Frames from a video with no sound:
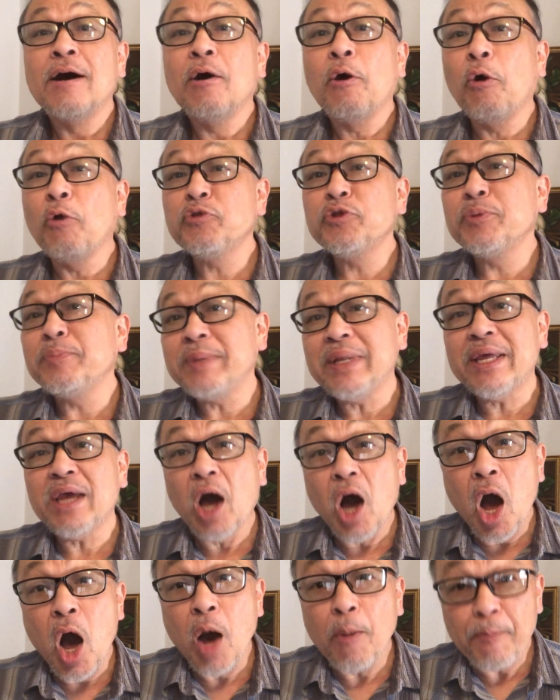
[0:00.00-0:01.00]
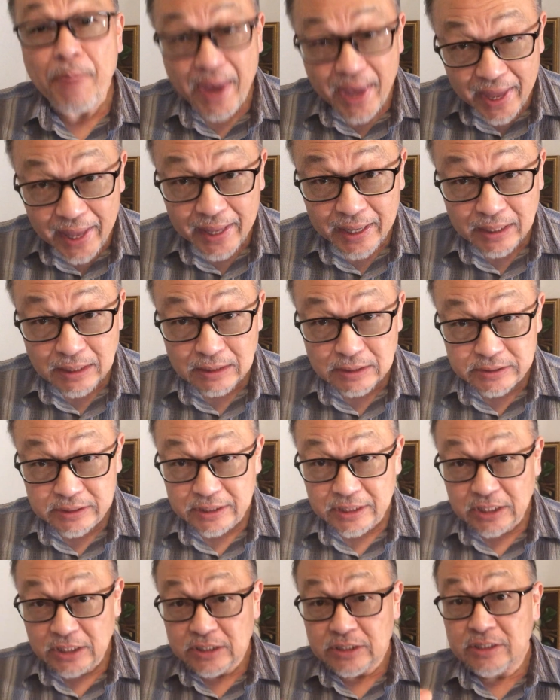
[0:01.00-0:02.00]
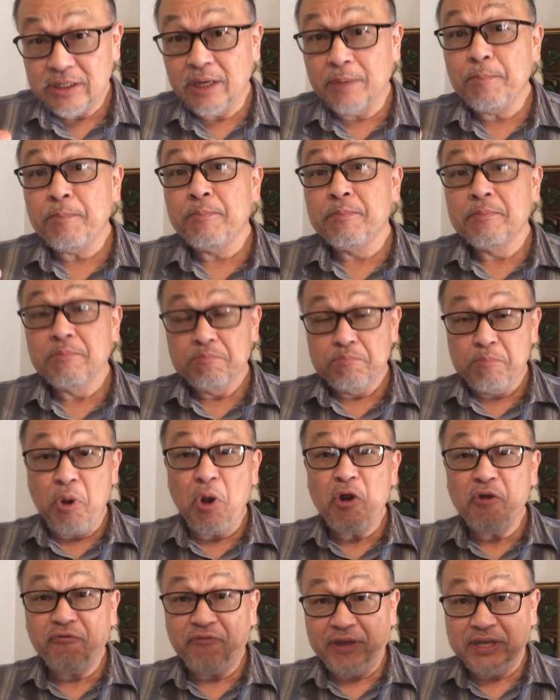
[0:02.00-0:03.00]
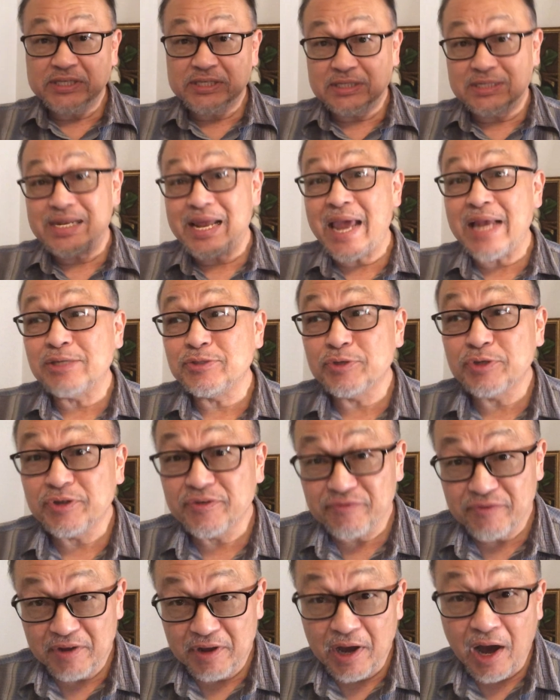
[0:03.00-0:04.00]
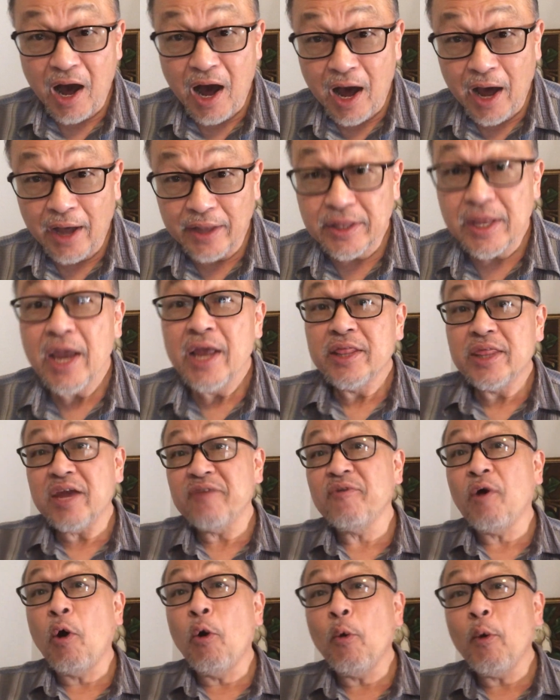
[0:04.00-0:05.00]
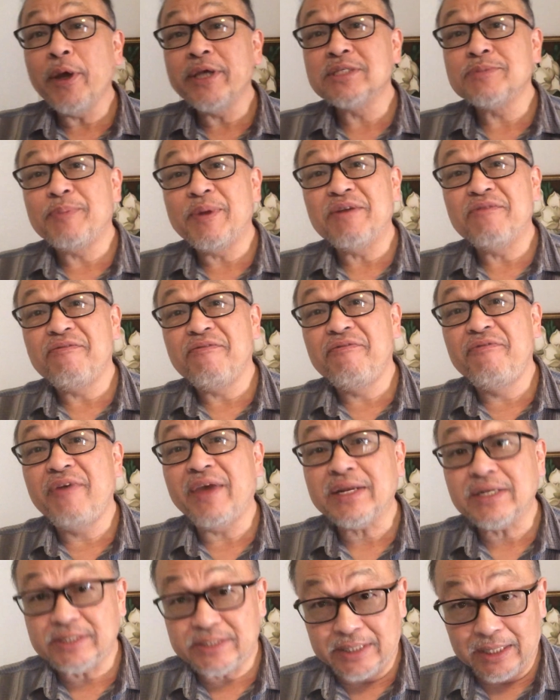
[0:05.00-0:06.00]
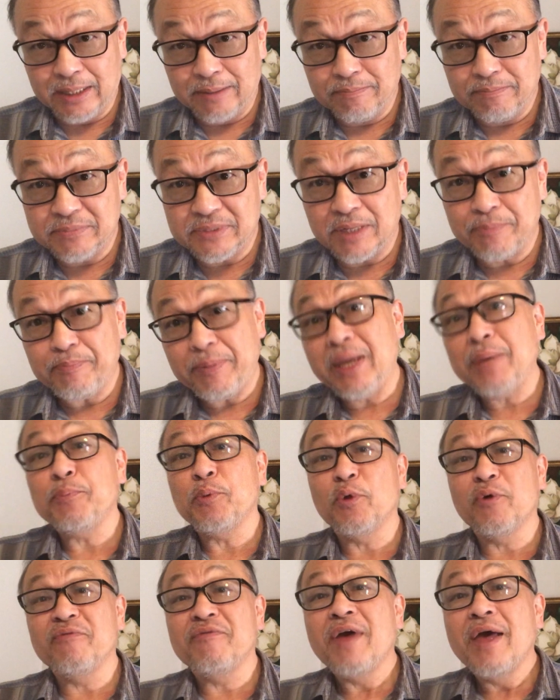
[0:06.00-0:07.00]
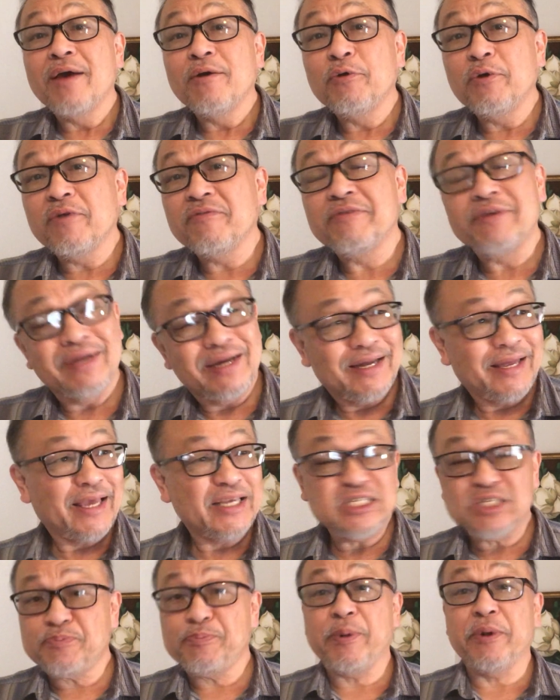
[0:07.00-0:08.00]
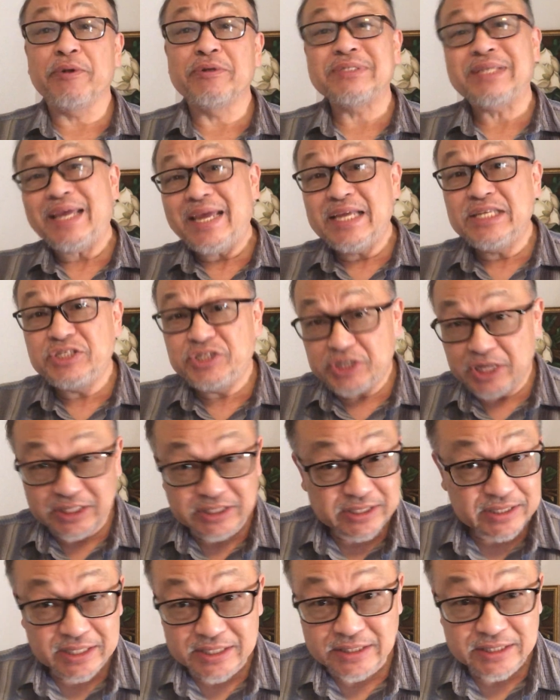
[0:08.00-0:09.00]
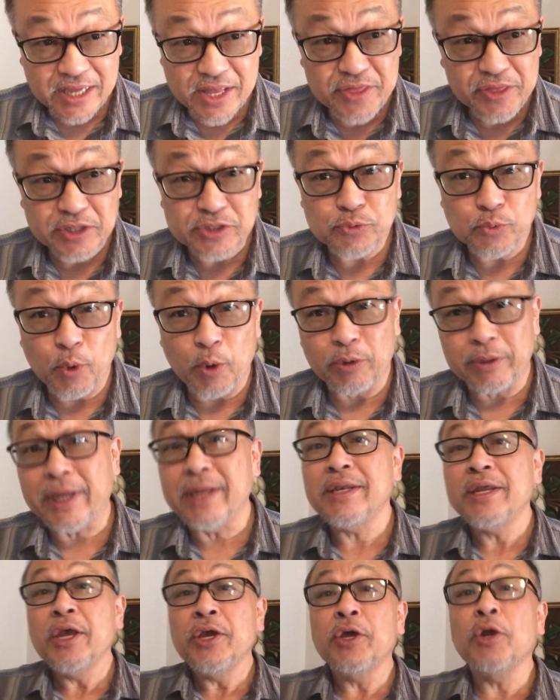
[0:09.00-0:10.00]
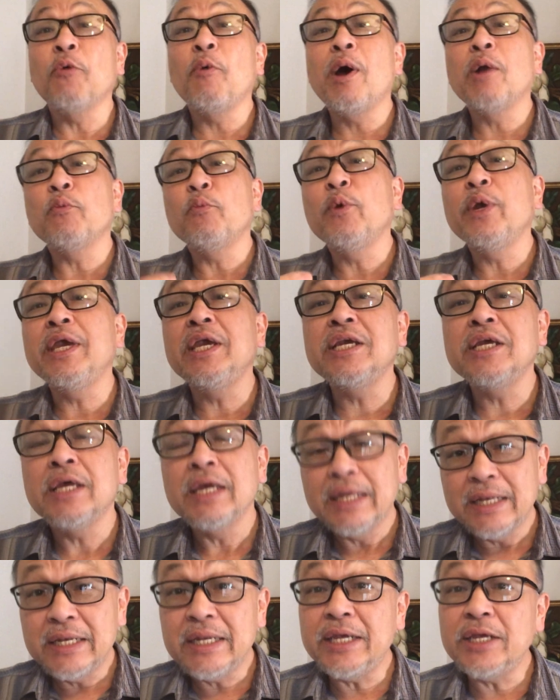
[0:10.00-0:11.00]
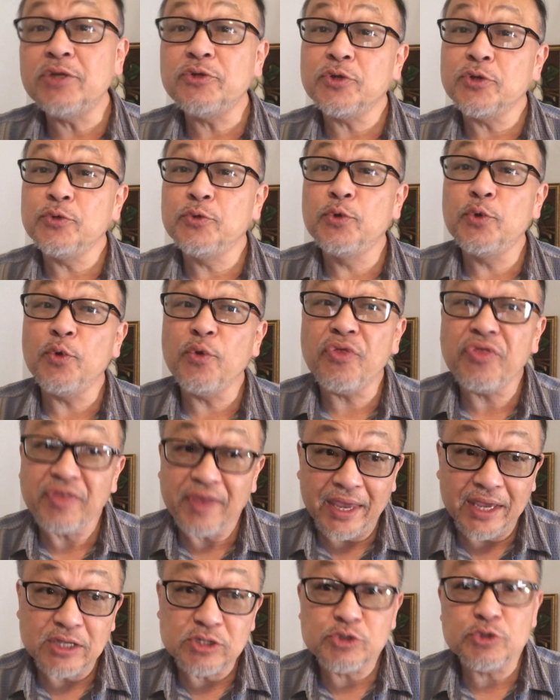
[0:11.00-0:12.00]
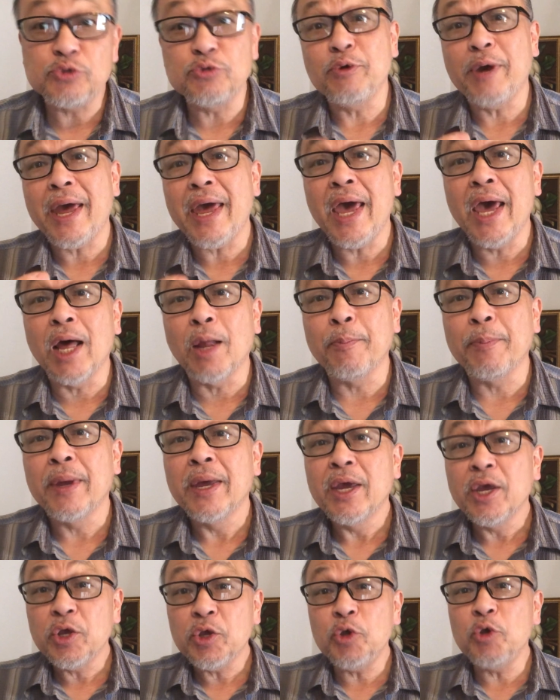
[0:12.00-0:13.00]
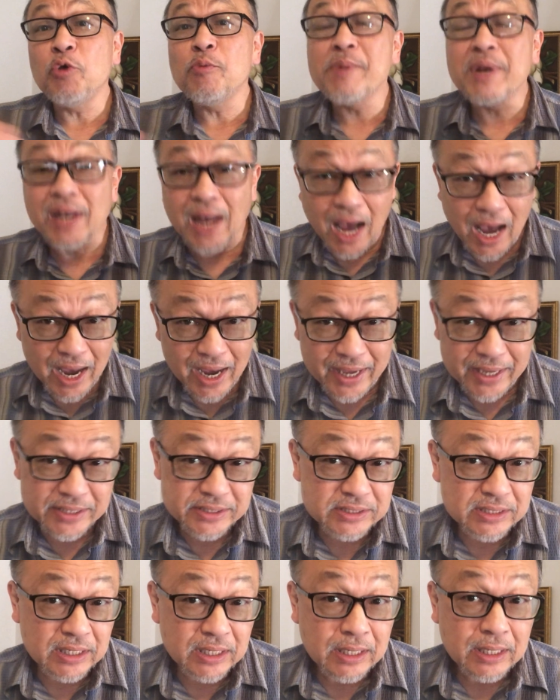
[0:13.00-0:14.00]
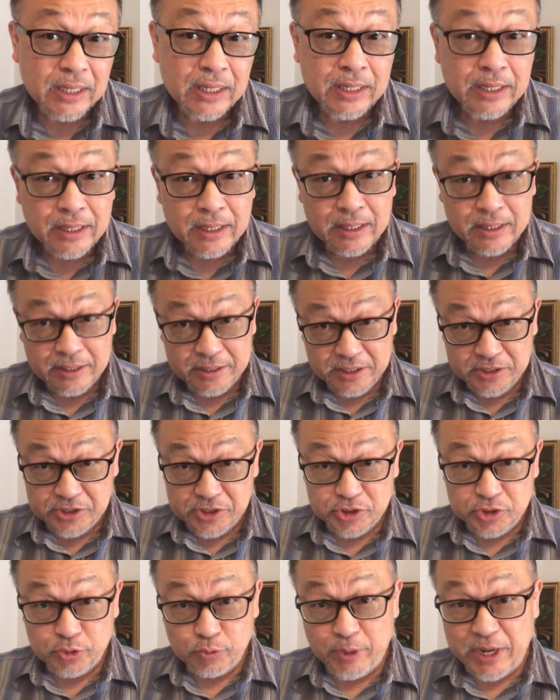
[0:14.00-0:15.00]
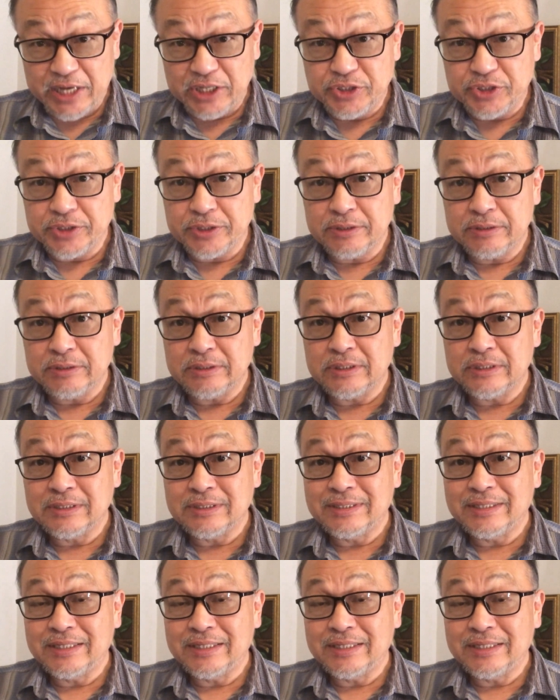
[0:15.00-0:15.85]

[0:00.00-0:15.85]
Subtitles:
ultimately upheld the perfect standard of God. There have always been victims and people who have experienced injustice in this world. And you know what? We need to do things to help humanize the situations